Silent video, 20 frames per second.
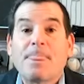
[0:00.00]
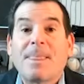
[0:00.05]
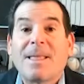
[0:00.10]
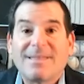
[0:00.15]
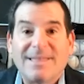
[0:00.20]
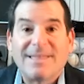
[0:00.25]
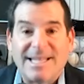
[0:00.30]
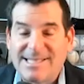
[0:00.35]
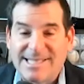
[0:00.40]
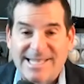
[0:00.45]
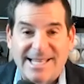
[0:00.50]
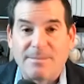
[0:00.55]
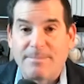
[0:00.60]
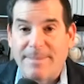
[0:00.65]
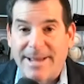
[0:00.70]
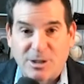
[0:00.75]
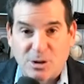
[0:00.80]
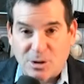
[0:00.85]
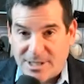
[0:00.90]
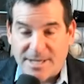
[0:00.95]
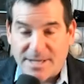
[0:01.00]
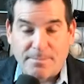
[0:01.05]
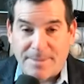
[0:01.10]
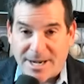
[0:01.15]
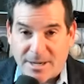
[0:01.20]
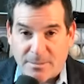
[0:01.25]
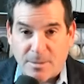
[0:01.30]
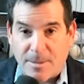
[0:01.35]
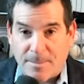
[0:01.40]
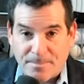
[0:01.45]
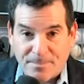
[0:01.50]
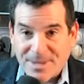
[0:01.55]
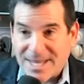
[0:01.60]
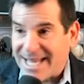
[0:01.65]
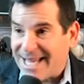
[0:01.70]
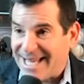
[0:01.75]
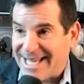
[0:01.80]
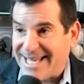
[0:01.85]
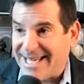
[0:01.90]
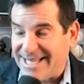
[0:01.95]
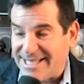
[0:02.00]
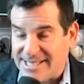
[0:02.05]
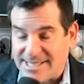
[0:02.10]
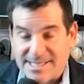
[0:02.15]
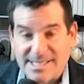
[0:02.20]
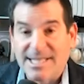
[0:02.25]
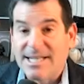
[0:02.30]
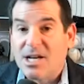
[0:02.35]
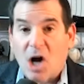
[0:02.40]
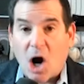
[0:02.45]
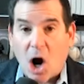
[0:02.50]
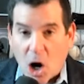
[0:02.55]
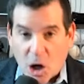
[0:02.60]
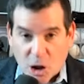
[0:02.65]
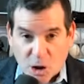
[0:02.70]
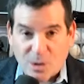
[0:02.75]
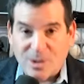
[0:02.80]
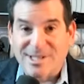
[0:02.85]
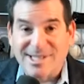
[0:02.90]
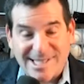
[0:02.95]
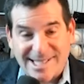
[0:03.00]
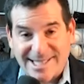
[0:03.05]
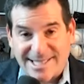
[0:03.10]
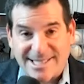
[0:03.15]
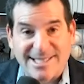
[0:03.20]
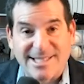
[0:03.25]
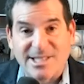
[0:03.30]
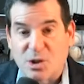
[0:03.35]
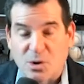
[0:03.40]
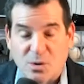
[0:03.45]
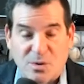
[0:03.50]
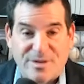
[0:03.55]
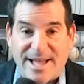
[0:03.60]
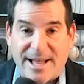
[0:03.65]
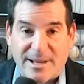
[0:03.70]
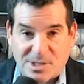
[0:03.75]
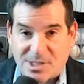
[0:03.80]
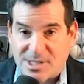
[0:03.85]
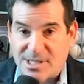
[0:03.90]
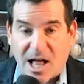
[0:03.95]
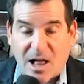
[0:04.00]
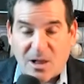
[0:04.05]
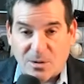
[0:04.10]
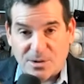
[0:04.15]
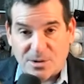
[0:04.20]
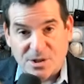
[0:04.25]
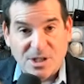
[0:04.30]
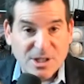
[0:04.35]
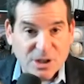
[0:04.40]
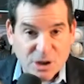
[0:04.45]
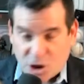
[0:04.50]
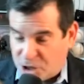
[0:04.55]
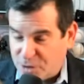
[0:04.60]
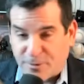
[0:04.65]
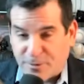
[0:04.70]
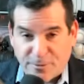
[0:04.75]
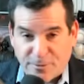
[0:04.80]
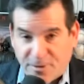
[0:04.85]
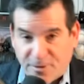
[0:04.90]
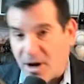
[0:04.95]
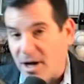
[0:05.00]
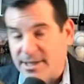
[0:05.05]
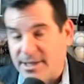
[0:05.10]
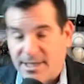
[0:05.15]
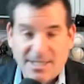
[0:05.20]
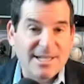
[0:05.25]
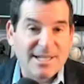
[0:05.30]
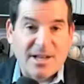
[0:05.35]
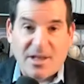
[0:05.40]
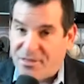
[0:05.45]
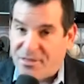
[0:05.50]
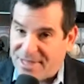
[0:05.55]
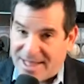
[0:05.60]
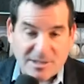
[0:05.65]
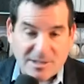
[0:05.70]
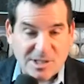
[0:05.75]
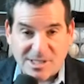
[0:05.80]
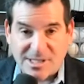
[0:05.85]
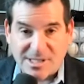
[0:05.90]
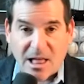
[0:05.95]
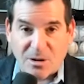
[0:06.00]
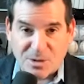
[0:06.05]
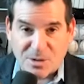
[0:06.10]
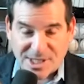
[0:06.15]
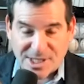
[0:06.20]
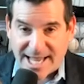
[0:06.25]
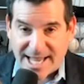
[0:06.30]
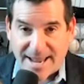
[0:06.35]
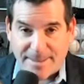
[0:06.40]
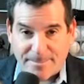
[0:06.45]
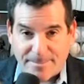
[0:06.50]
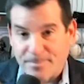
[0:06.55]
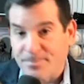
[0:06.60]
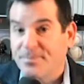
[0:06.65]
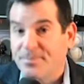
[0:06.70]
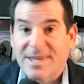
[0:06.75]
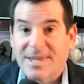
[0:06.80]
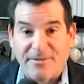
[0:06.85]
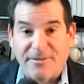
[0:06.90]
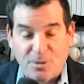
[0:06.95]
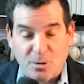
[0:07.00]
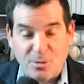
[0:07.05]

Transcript: let's say the major league minimum is $162,000. Just for fun, $1,000 a game. If you